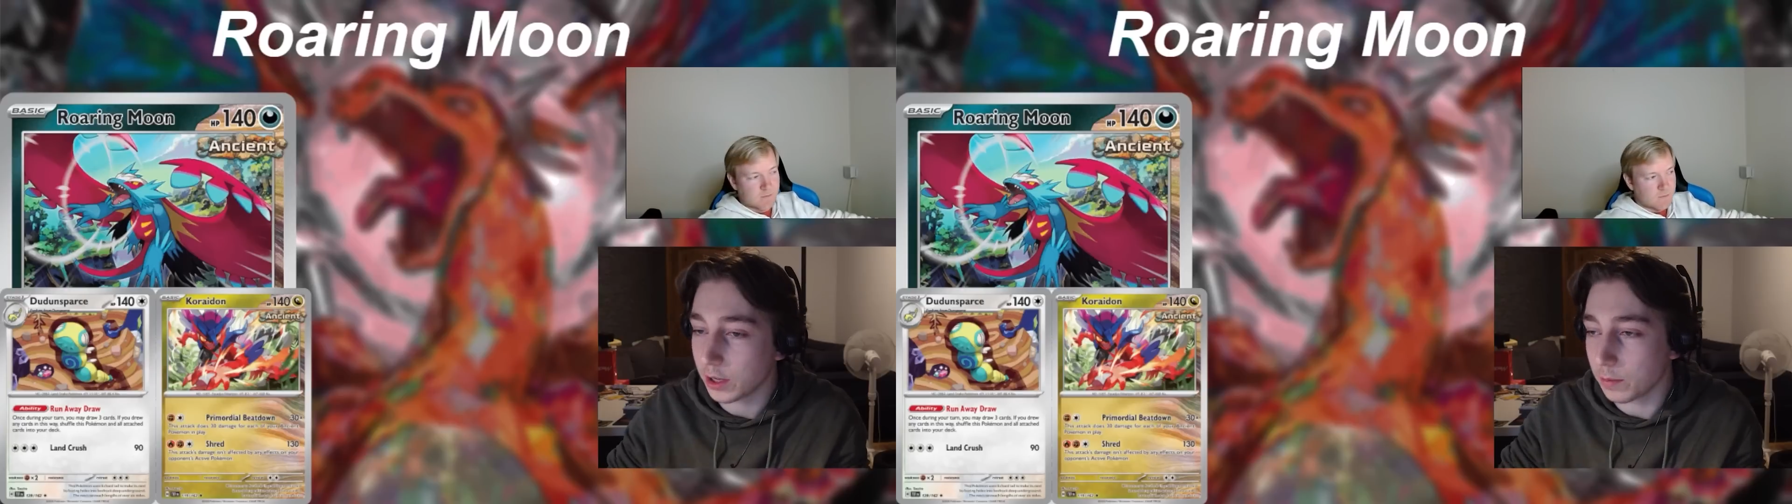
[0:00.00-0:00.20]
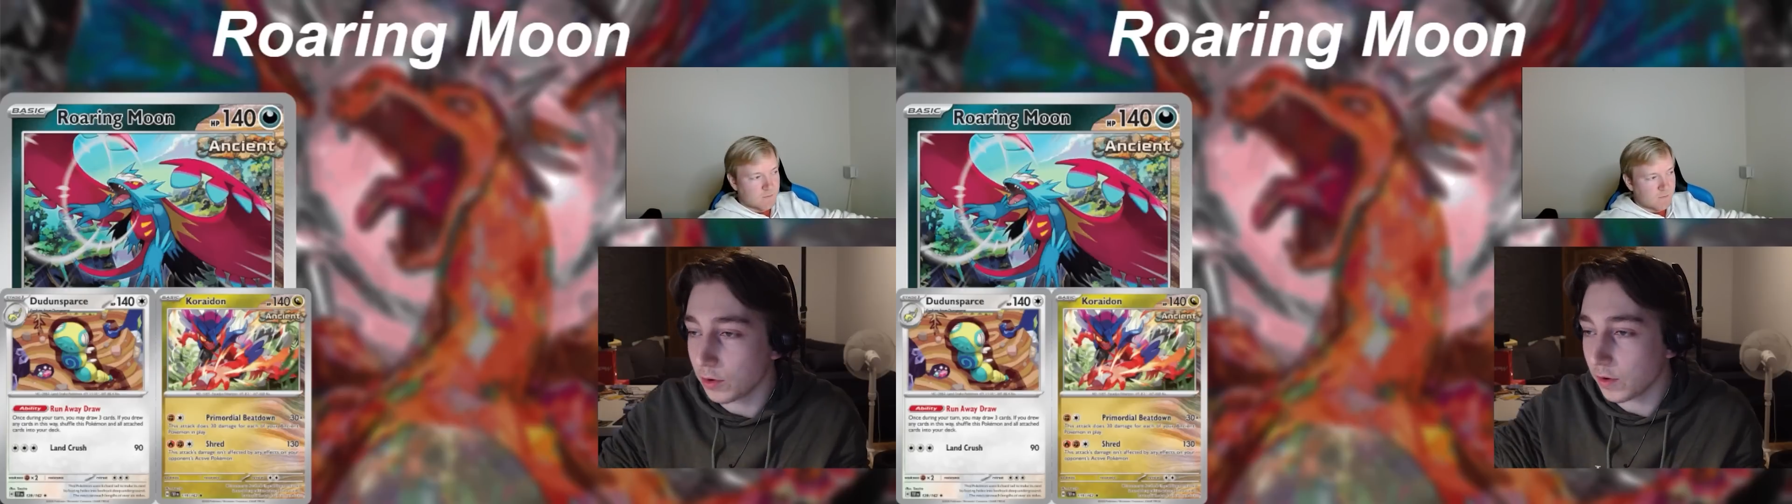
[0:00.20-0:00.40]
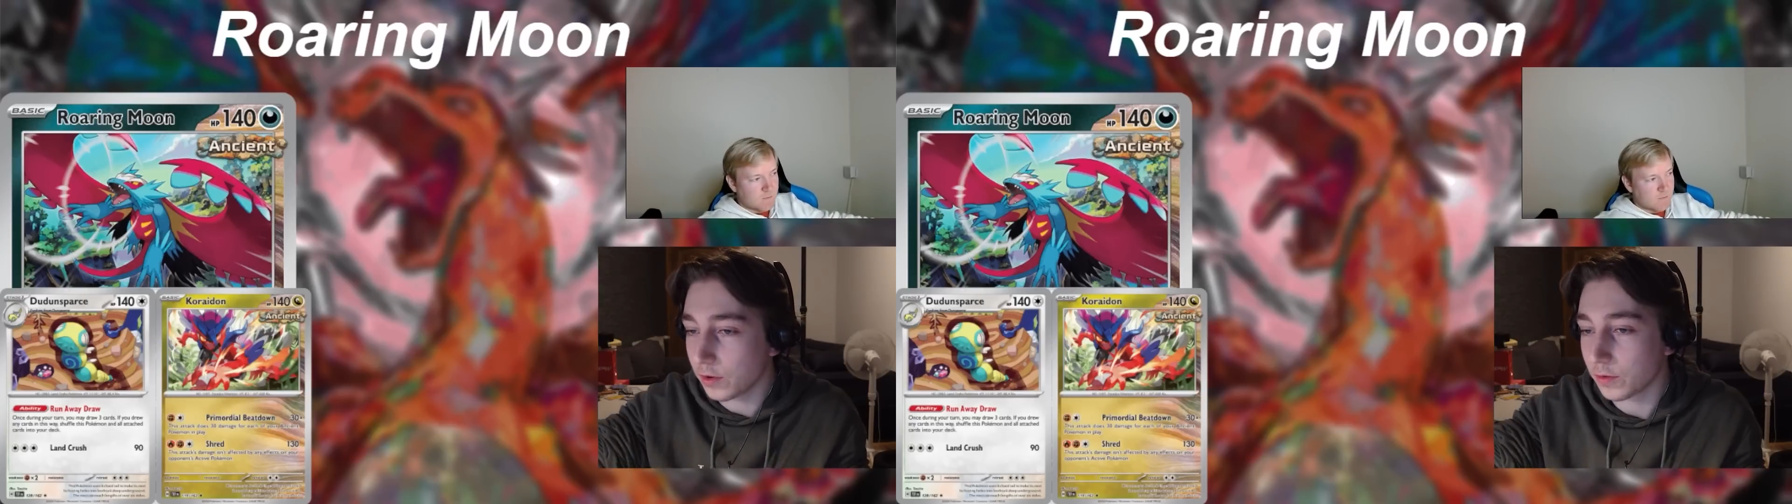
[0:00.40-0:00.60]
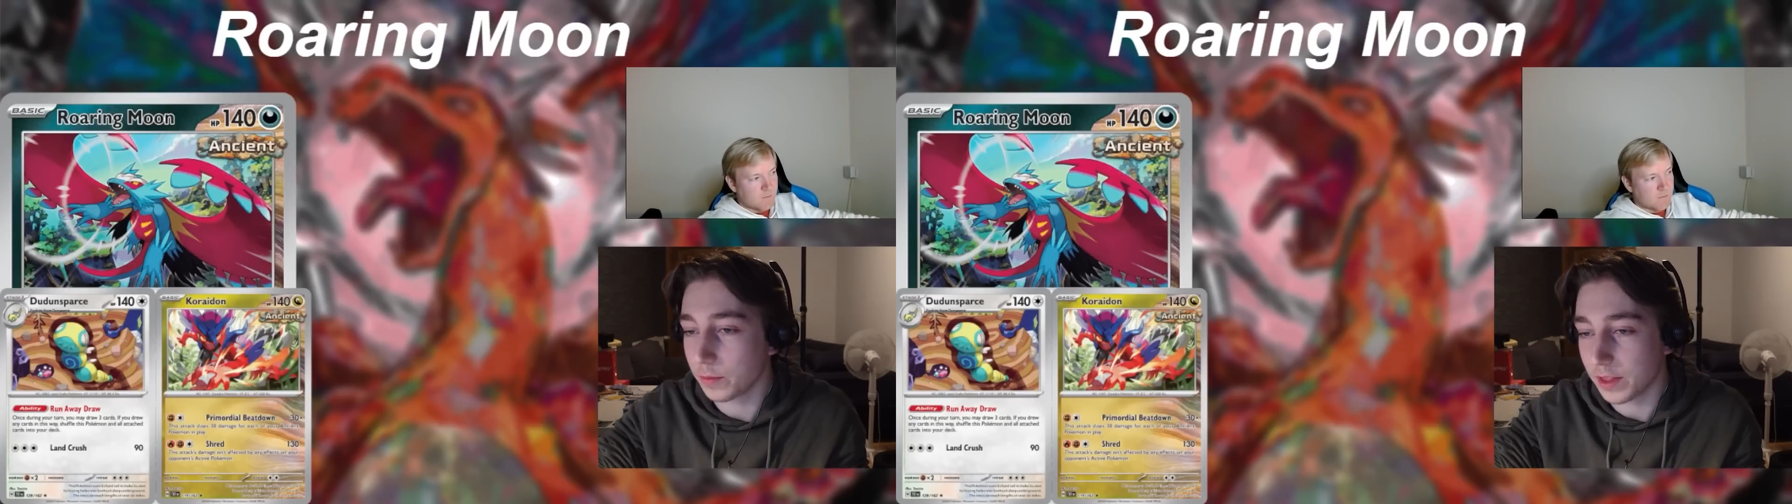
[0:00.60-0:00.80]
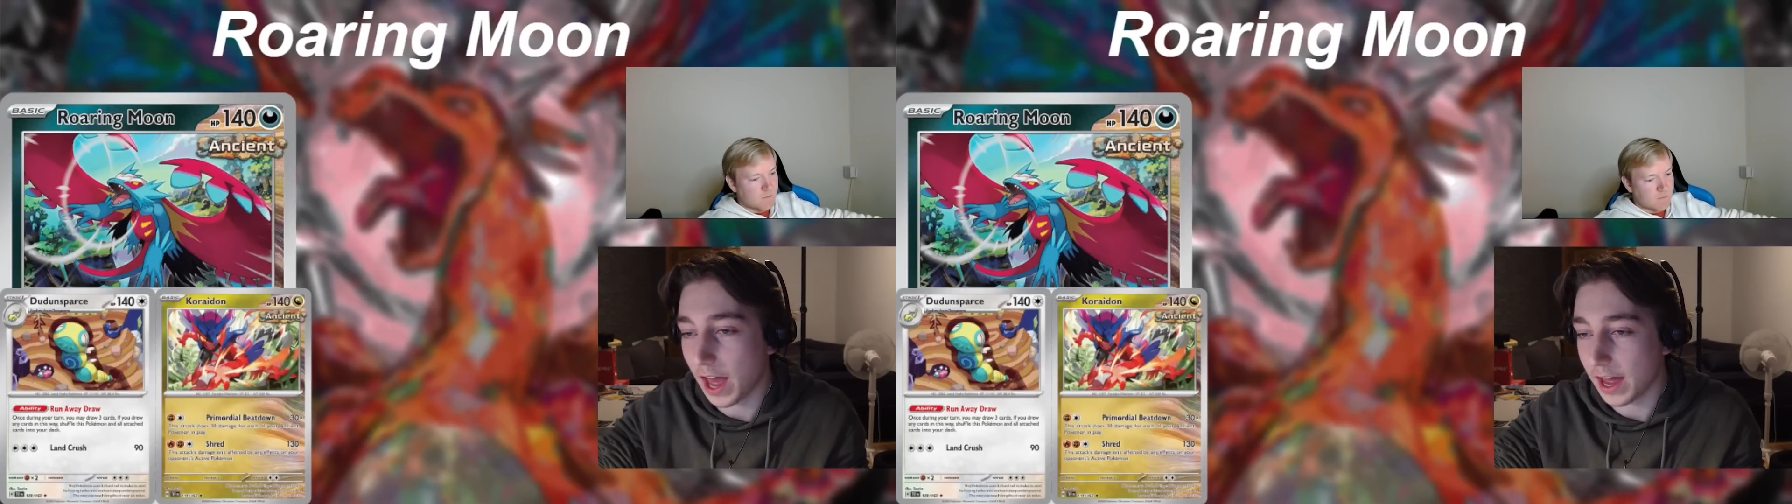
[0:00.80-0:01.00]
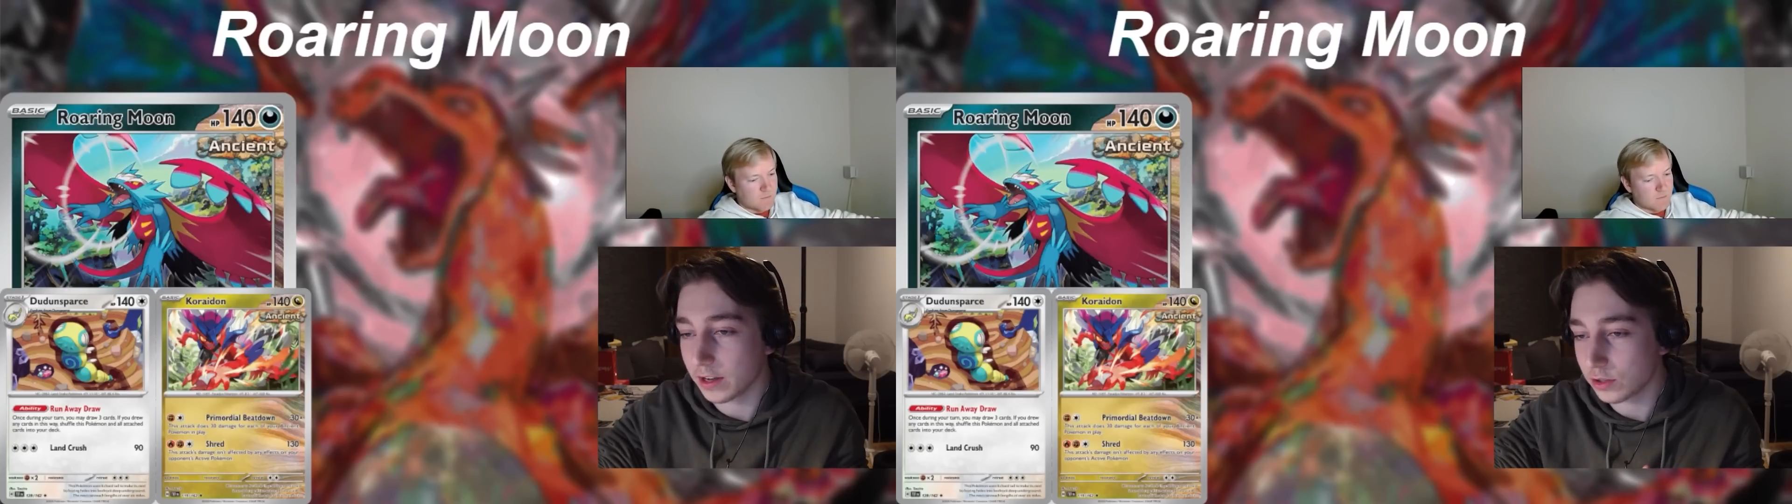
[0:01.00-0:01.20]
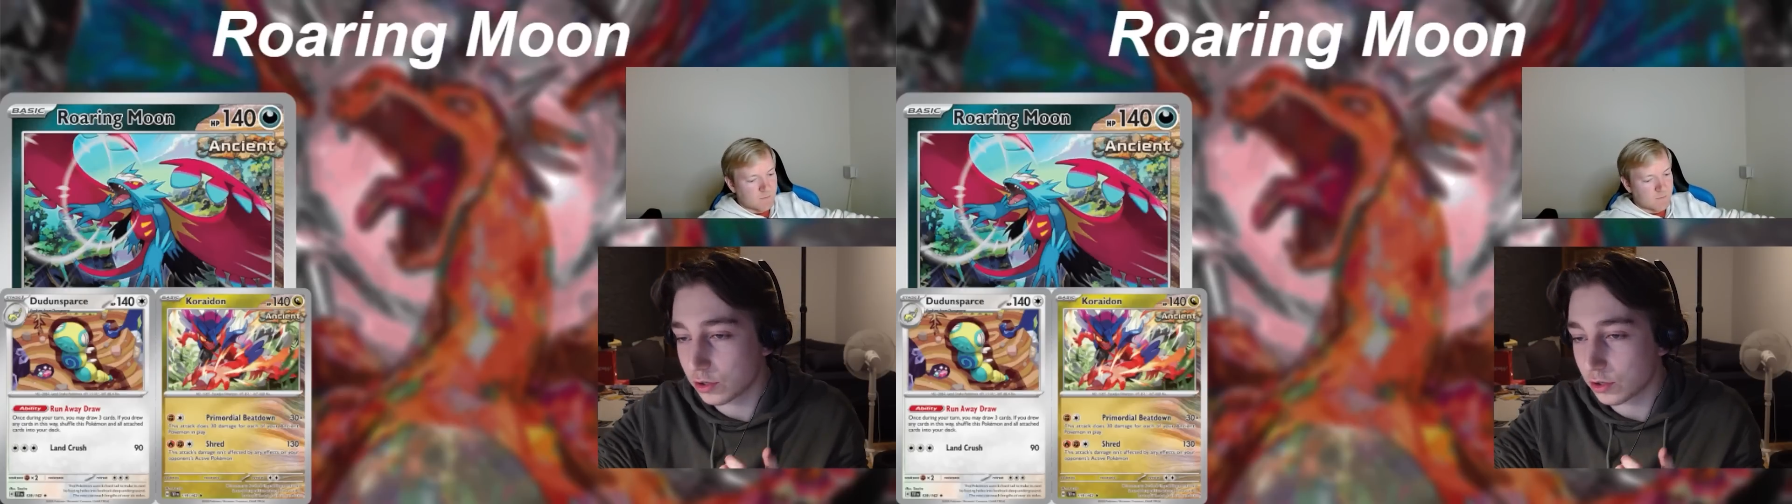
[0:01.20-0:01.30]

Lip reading: can move on from that